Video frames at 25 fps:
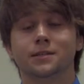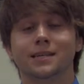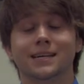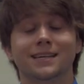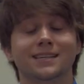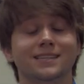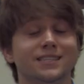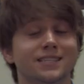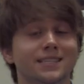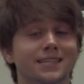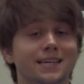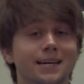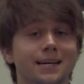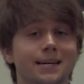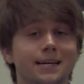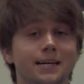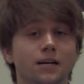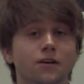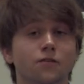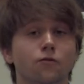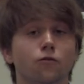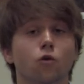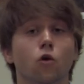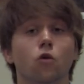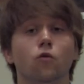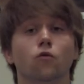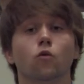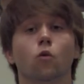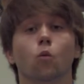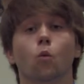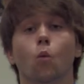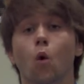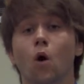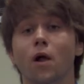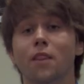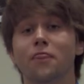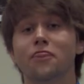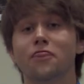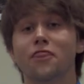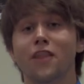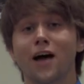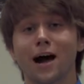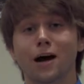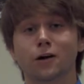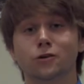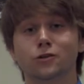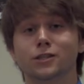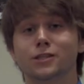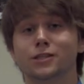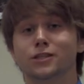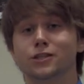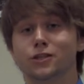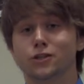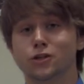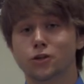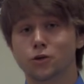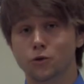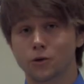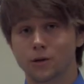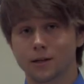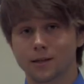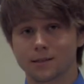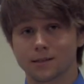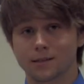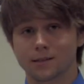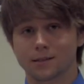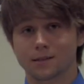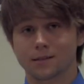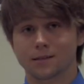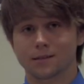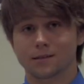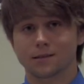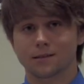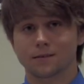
and seating for over 1,000 students.